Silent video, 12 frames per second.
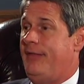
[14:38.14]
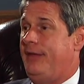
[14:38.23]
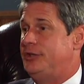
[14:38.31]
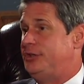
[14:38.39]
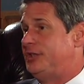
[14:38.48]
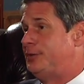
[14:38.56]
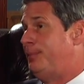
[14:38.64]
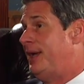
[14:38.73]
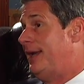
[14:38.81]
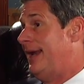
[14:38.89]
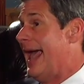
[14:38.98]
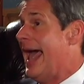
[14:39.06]
There's just been
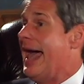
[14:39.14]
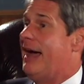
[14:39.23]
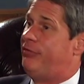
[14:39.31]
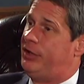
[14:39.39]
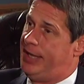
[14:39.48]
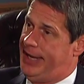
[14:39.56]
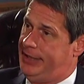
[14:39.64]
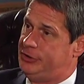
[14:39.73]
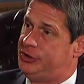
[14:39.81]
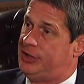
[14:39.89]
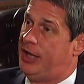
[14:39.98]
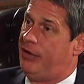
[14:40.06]
an
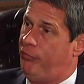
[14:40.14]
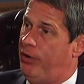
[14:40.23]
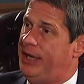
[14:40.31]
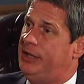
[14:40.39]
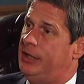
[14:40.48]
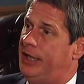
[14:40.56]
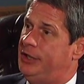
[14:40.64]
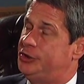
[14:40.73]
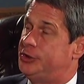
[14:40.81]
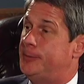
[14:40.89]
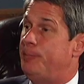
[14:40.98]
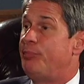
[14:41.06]
avalanche of
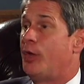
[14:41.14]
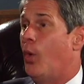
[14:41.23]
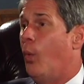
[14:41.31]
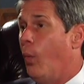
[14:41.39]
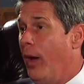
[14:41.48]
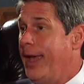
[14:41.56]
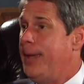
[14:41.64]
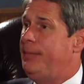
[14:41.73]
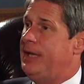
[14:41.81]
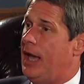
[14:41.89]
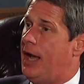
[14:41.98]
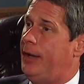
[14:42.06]
regulation way
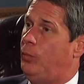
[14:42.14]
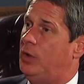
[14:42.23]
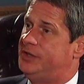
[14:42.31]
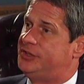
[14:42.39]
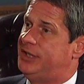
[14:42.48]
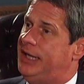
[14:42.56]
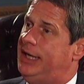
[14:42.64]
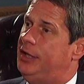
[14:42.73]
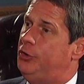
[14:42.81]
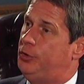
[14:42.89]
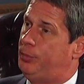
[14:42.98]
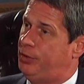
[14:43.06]
beyond what's
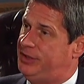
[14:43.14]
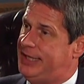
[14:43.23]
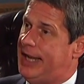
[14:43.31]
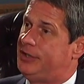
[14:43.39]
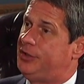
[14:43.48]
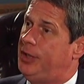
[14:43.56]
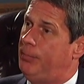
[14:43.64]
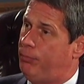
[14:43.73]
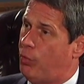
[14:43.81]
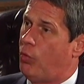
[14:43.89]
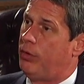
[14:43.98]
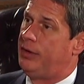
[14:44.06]
needed to protect
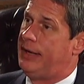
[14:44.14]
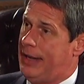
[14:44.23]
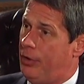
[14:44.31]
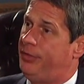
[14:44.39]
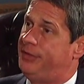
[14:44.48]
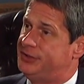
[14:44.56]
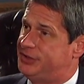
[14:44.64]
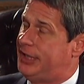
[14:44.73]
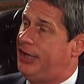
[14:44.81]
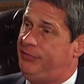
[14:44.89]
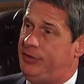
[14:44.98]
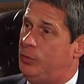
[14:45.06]
important health and
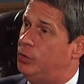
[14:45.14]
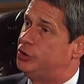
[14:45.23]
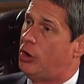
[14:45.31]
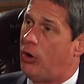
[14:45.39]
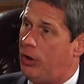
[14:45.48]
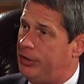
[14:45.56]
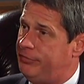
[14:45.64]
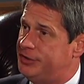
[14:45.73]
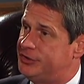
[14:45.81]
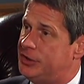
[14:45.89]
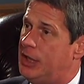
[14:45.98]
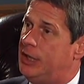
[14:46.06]
safety, which all of
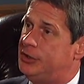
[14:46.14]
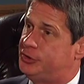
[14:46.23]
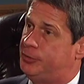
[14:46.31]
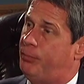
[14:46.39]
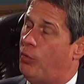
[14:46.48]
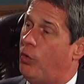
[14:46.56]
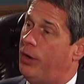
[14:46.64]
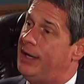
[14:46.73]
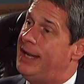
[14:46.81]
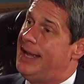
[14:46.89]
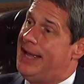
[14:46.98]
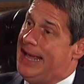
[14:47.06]
us support.
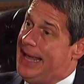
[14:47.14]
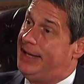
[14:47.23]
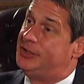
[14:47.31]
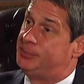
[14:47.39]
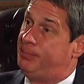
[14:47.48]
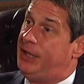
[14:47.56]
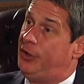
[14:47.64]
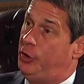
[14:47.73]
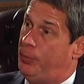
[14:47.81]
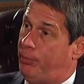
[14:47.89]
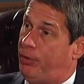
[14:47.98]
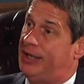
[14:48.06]
And it's been
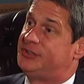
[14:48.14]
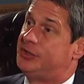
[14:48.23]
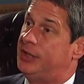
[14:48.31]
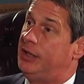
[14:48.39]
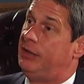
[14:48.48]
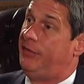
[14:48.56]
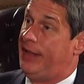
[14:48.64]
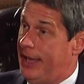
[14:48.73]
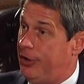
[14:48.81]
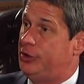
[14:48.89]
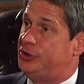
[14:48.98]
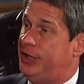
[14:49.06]
depressing the
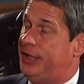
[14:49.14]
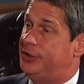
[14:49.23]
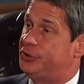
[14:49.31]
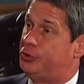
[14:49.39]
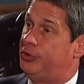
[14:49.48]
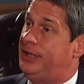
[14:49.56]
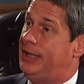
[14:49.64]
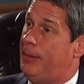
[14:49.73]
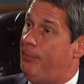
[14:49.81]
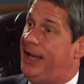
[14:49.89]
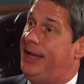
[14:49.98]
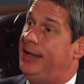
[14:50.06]
energy industry and
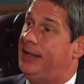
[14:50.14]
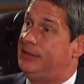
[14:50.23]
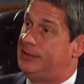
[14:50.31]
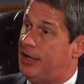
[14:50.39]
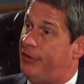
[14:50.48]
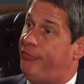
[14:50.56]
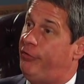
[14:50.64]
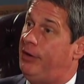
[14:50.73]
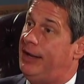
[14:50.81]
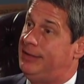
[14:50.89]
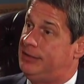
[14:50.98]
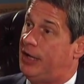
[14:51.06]
making it tougher
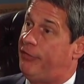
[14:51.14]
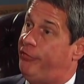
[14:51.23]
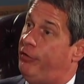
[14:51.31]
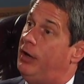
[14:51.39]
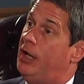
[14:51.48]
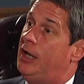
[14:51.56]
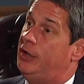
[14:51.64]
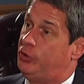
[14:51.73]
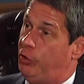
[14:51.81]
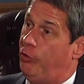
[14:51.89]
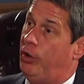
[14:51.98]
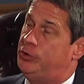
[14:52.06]
and tougher to
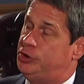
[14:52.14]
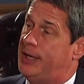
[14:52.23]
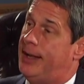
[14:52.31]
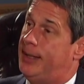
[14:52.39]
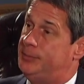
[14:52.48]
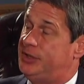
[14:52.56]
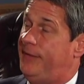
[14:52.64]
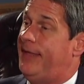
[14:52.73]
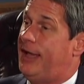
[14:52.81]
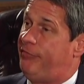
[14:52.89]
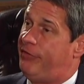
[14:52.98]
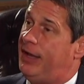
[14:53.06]
grow jobs in
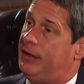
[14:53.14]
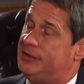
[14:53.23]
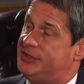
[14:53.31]
that vital